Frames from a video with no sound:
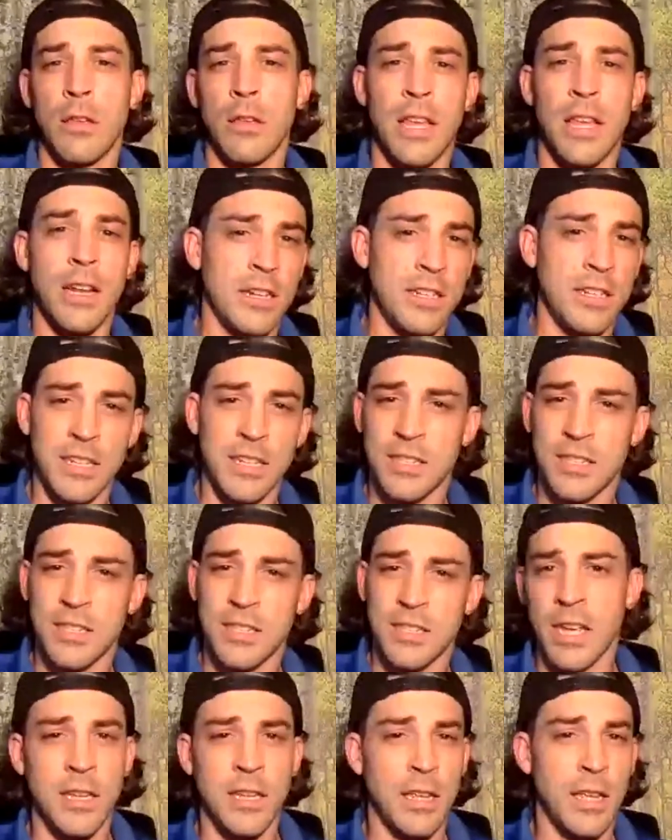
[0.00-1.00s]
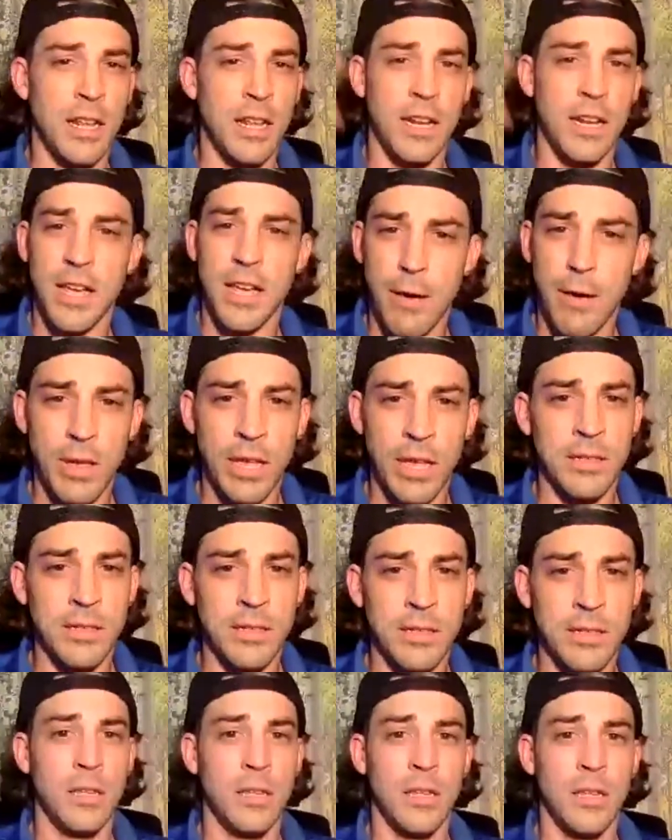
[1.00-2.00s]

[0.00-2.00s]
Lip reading: hit a dislike, hit a comment.